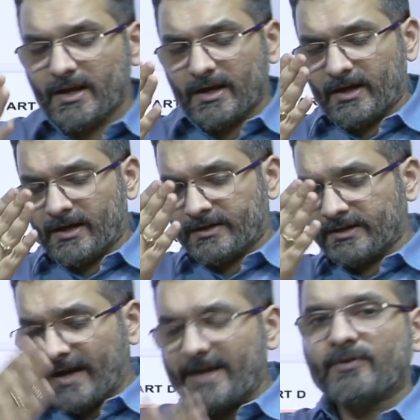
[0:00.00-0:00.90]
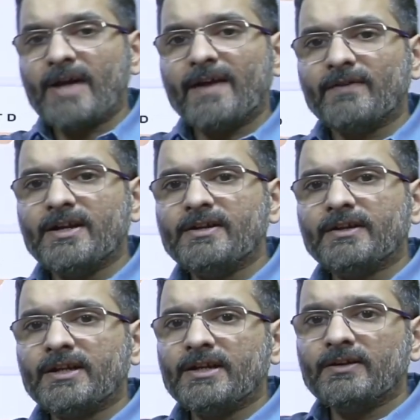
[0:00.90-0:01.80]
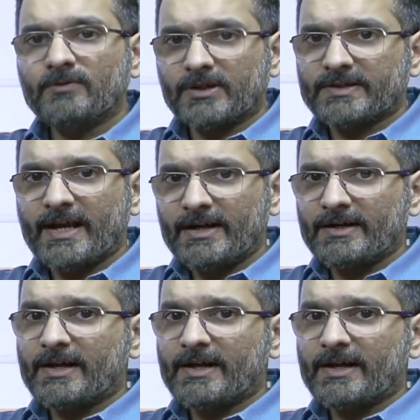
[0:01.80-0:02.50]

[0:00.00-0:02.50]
the right to die with dignity was held